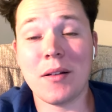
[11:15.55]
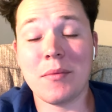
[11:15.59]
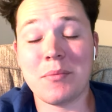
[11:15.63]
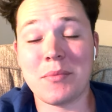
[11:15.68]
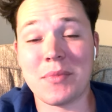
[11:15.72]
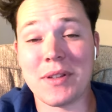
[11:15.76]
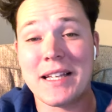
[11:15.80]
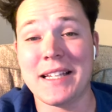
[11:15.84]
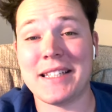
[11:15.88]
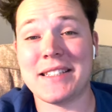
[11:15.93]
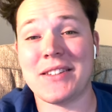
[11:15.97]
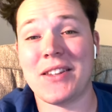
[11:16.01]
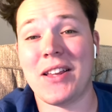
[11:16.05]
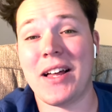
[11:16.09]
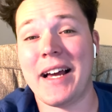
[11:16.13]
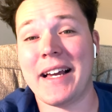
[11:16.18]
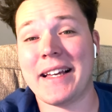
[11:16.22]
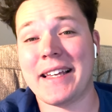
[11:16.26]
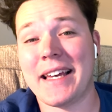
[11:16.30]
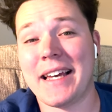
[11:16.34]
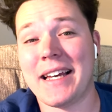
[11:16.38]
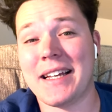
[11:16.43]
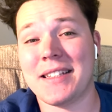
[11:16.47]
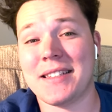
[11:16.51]
Please like
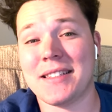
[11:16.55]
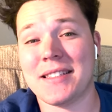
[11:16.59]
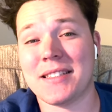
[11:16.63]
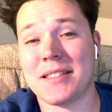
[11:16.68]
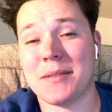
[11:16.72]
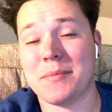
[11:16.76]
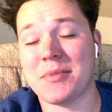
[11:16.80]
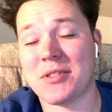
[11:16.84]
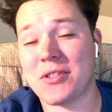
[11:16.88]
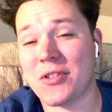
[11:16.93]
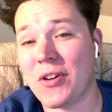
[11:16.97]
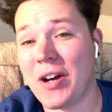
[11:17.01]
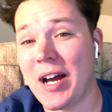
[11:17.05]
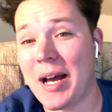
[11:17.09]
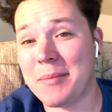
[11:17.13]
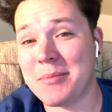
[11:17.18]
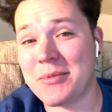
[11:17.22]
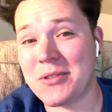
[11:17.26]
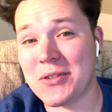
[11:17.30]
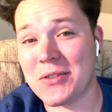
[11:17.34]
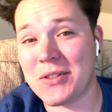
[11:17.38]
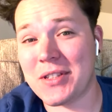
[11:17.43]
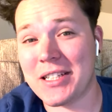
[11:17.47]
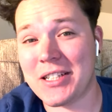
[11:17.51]
and subscribe
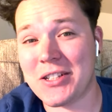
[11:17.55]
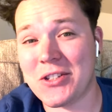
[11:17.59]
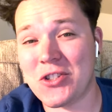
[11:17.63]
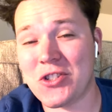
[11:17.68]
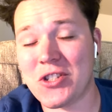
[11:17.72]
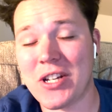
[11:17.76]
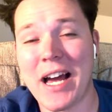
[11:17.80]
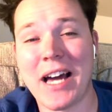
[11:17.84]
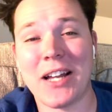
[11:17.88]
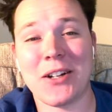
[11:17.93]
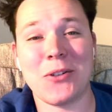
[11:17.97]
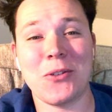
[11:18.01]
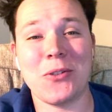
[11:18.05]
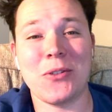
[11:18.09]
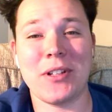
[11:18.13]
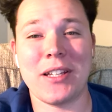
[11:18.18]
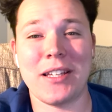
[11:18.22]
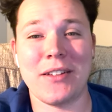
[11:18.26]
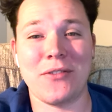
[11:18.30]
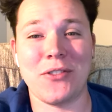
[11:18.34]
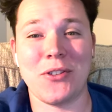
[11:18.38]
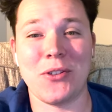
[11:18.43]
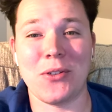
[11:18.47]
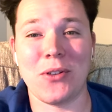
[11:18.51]
to the channel
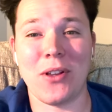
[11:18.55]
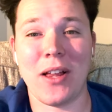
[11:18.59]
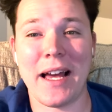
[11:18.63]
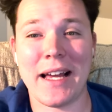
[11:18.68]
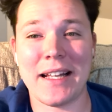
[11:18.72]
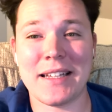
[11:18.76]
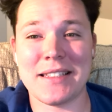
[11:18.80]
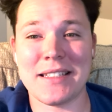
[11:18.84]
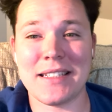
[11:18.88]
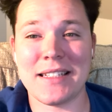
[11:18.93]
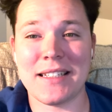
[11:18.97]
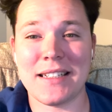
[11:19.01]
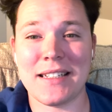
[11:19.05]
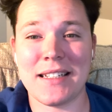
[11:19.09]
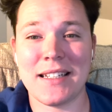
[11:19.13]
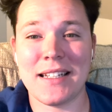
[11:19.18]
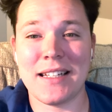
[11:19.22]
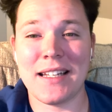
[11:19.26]
if you liked it.